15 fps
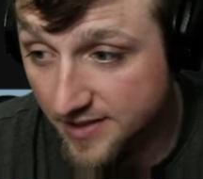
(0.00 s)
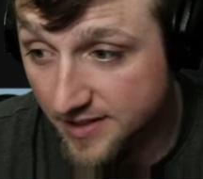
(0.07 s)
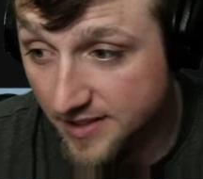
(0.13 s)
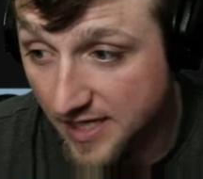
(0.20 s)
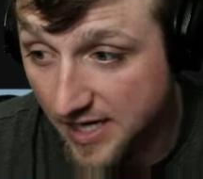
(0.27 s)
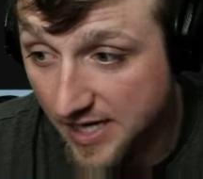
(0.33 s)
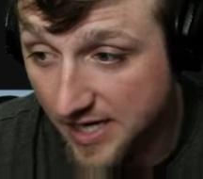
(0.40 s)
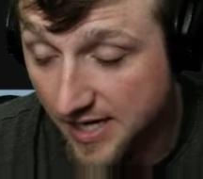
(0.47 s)

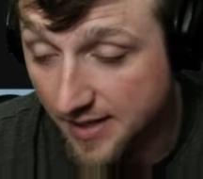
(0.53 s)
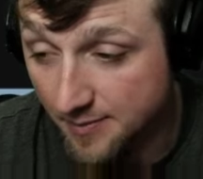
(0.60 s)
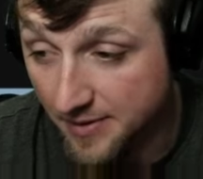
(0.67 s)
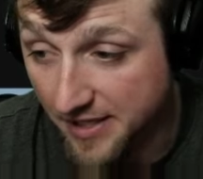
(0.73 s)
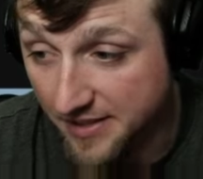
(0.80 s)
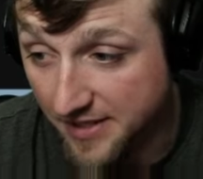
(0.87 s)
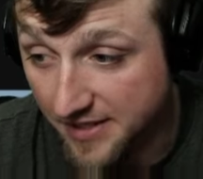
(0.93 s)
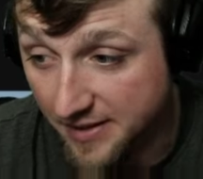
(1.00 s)

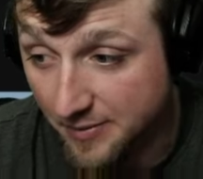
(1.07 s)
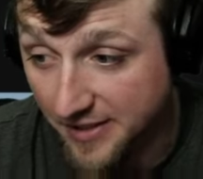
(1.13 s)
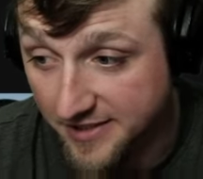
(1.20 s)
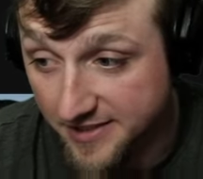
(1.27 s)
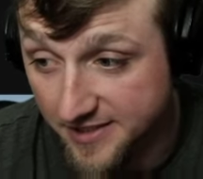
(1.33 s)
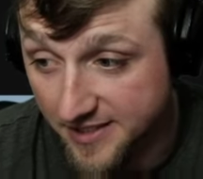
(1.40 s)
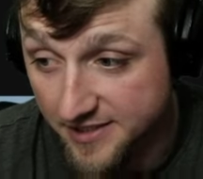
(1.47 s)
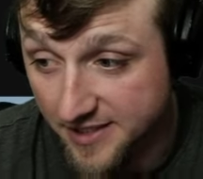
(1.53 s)
And then they might
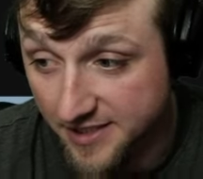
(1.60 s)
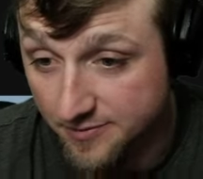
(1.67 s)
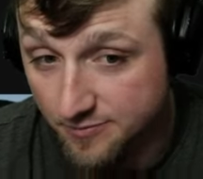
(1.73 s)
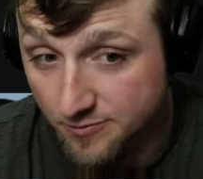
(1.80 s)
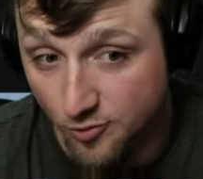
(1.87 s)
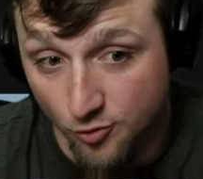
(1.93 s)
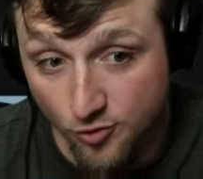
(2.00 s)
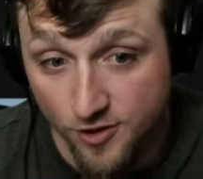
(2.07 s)
steal it,
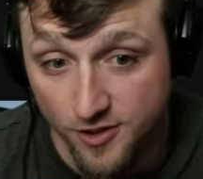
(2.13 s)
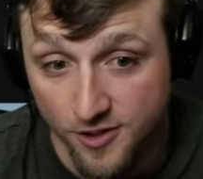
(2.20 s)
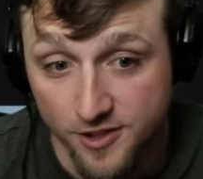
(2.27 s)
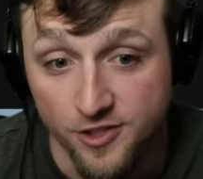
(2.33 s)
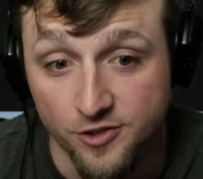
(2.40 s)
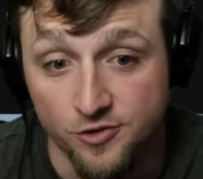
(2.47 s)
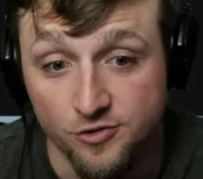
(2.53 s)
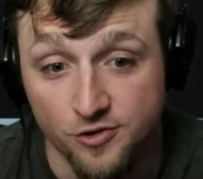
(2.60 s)
or
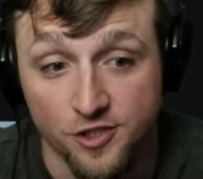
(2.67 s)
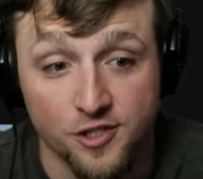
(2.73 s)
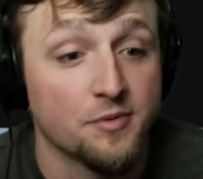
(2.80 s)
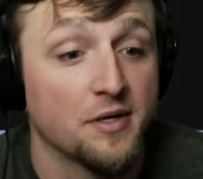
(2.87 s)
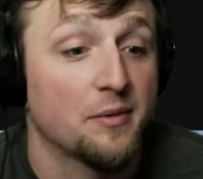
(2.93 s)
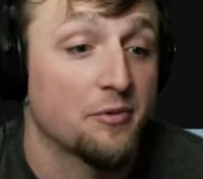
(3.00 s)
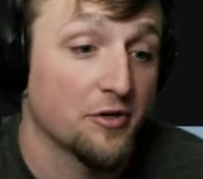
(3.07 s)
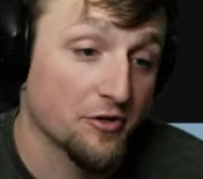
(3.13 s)
you learn
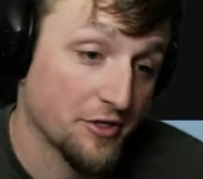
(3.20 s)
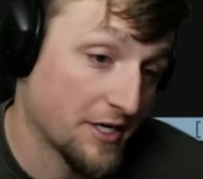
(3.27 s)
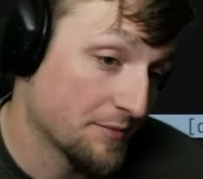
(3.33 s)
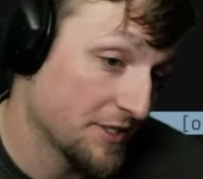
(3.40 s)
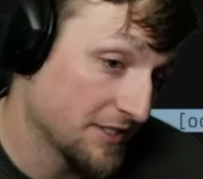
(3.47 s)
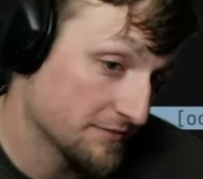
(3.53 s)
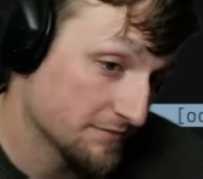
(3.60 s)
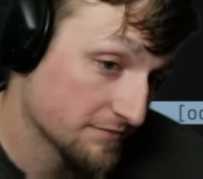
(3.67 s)
about
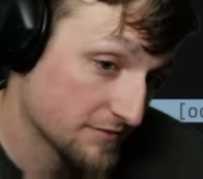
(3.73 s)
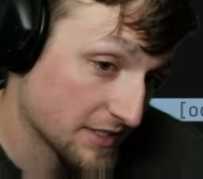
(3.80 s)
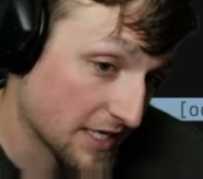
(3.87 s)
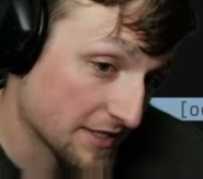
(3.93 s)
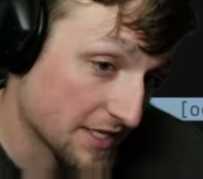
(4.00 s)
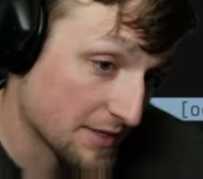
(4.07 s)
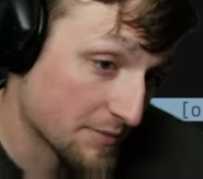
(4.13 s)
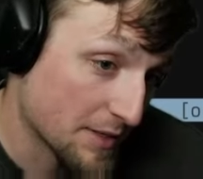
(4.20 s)
programming,
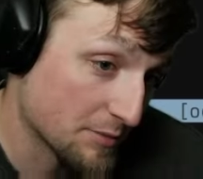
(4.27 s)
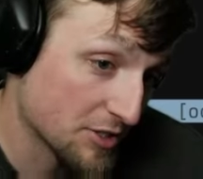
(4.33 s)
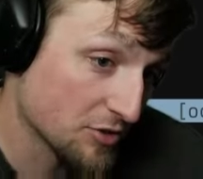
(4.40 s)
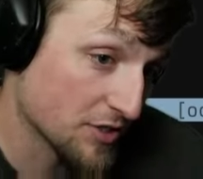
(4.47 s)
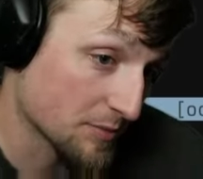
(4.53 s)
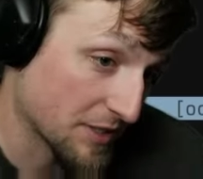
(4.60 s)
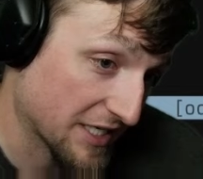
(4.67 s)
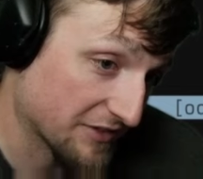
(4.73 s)
and then maybe you
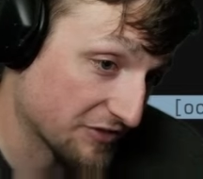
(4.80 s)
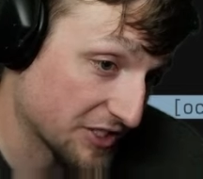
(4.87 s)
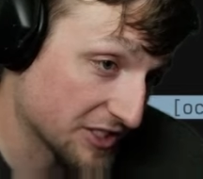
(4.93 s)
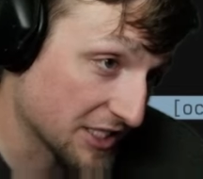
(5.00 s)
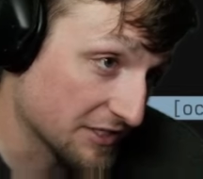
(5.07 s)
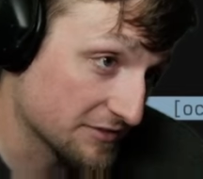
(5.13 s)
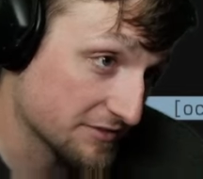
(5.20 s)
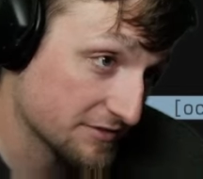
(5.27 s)
can make it for
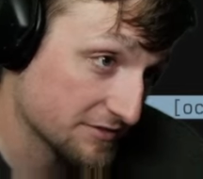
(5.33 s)
yourself.